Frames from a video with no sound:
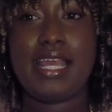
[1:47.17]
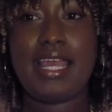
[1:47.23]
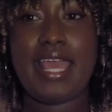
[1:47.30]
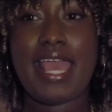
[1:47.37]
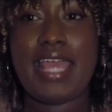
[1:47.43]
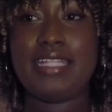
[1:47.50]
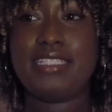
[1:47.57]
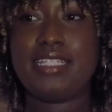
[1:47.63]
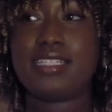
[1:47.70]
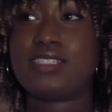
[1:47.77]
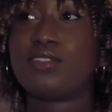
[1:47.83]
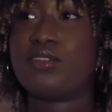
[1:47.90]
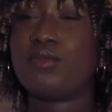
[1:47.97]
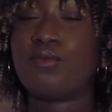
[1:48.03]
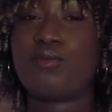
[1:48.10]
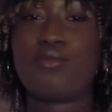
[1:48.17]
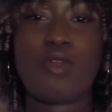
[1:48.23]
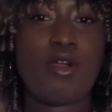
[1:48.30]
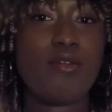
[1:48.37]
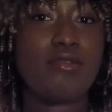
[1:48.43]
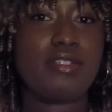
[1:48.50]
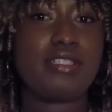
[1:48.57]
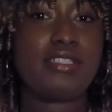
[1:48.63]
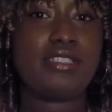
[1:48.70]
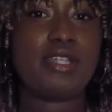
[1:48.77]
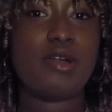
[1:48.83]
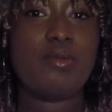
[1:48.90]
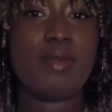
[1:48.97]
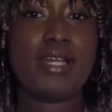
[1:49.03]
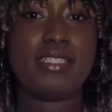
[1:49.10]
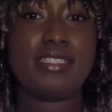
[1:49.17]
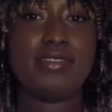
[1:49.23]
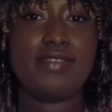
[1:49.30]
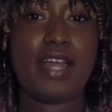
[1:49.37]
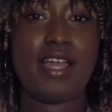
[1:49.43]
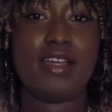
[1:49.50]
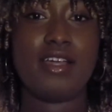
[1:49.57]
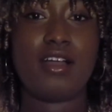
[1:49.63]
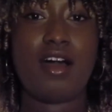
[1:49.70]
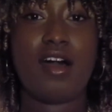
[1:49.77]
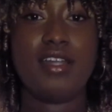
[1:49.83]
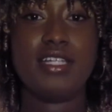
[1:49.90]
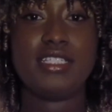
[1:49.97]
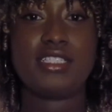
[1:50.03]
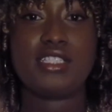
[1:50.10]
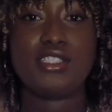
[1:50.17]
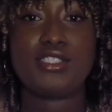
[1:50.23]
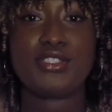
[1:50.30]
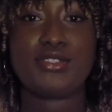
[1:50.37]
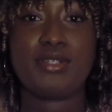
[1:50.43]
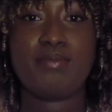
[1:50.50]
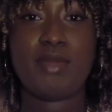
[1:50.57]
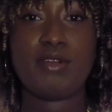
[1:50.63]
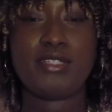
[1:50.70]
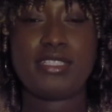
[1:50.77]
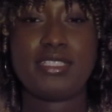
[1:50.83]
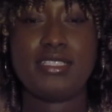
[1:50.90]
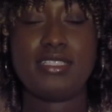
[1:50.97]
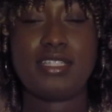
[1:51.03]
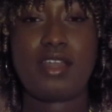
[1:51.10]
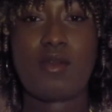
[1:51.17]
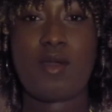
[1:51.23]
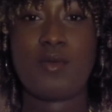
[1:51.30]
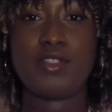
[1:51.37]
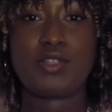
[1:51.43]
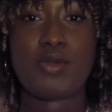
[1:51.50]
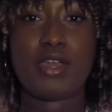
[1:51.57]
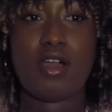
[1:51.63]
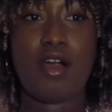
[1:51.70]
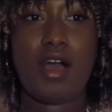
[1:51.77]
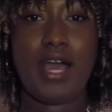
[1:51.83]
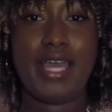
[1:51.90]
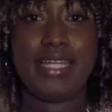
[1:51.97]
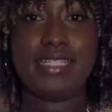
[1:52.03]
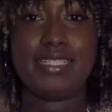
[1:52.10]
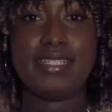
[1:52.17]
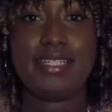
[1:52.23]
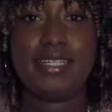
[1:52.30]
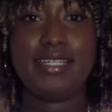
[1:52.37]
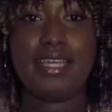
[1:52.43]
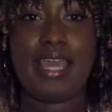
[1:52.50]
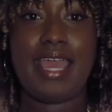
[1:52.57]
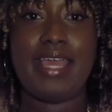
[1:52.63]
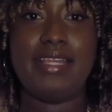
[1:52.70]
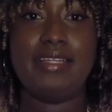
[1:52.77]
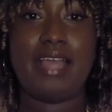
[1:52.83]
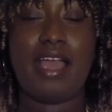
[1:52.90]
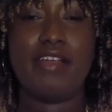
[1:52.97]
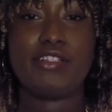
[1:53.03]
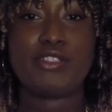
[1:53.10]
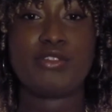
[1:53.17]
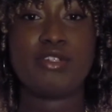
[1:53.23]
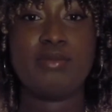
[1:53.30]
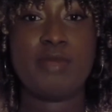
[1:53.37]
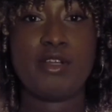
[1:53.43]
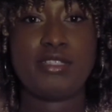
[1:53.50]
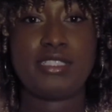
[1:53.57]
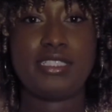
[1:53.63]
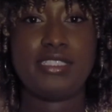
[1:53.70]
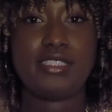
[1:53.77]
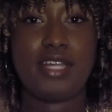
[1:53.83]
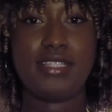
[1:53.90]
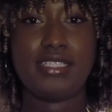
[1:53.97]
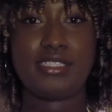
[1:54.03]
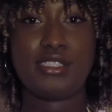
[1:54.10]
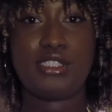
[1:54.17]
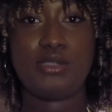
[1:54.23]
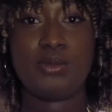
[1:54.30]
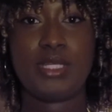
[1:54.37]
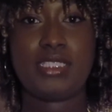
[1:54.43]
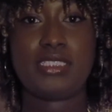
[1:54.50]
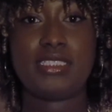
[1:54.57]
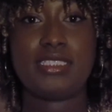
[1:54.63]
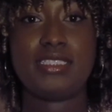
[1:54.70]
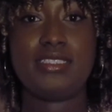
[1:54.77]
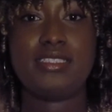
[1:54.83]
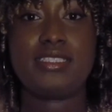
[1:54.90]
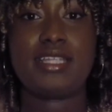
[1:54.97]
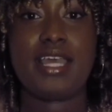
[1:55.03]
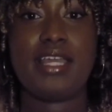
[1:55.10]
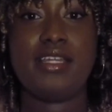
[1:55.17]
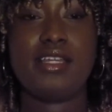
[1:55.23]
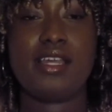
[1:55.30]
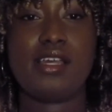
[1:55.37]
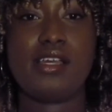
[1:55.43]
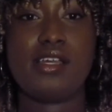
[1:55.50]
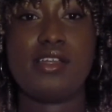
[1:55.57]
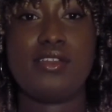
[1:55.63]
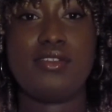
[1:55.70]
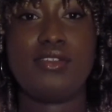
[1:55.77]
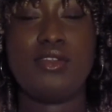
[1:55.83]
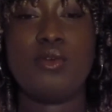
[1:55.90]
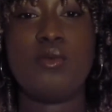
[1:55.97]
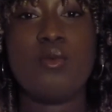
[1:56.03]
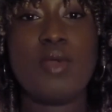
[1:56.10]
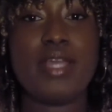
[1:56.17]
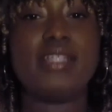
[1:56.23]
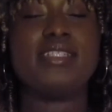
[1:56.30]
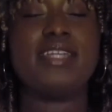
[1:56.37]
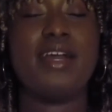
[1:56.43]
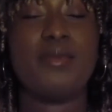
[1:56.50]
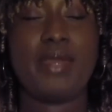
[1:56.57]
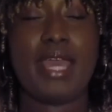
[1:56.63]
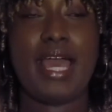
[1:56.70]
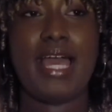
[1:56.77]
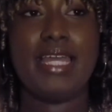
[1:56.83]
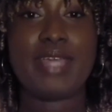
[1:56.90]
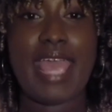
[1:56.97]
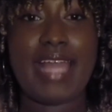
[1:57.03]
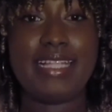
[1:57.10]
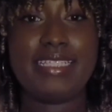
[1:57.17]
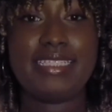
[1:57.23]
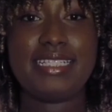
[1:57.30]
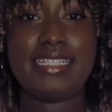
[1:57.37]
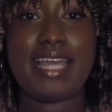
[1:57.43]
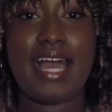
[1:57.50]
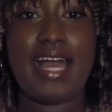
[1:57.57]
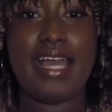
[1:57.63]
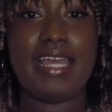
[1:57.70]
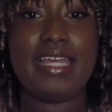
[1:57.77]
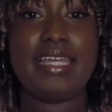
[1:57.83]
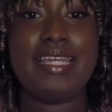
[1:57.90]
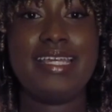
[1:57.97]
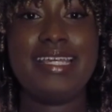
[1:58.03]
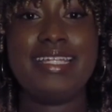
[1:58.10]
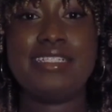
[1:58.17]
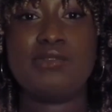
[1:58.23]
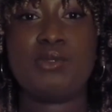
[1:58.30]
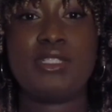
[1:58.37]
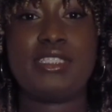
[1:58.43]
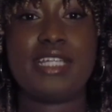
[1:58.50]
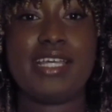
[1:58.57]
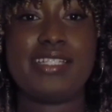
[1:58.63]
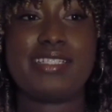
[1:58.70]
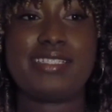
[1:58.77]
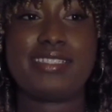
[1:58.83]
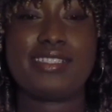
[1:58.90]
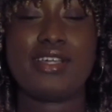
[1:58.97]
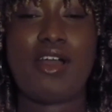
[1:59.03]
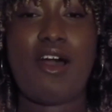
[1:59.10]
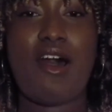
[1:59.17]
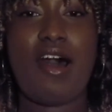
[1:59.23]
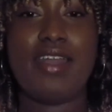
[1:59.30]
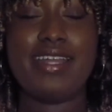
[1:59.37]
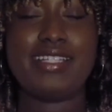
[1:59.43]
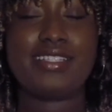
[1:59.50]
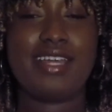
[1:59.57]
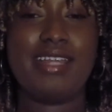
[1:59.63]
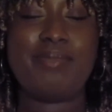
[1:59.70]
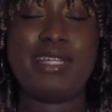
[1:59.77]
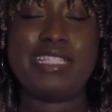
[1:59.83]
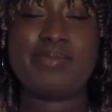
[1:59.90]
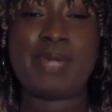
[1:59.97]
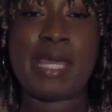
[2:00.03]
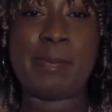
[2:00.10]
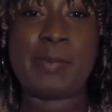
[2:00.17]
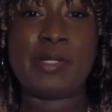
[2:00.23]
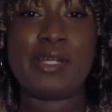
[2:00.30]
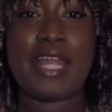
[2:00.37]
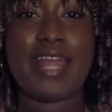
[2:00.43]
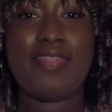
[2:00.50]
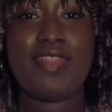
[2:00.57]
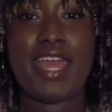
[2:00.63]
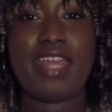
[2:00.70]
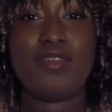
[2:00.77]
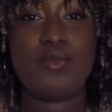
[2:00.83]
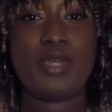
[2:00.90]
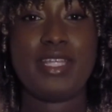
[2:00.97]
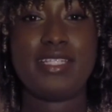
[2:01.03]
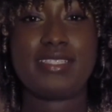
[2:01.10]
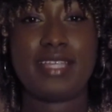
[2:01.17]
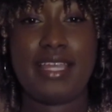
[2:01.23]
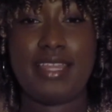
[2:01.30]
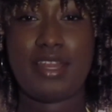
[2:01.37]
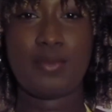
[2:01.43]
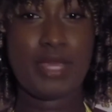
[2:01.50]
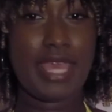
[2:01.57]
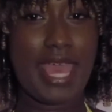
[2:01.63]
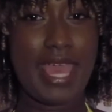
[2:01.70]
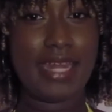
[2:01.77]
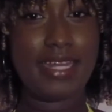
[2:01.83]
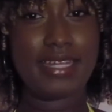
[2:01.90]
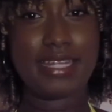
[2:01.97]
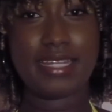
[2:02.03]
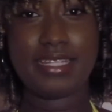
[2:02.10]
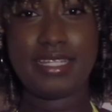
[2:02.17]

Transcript: and just wrote so much of our honest and true emotions and what was going on and our true emotions on the situations and the wish that we had. Kaylan and I were just honest on a piece of paper, and then we edited